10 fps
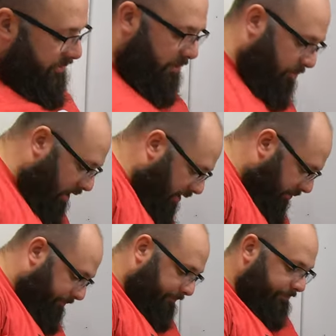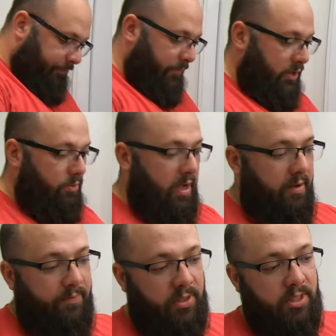and the bottom, you
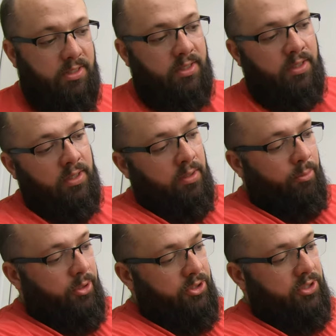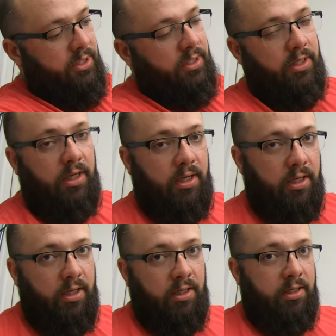have these
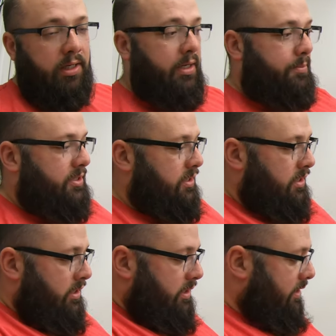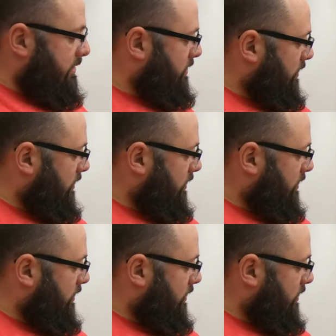push-in clips. Let's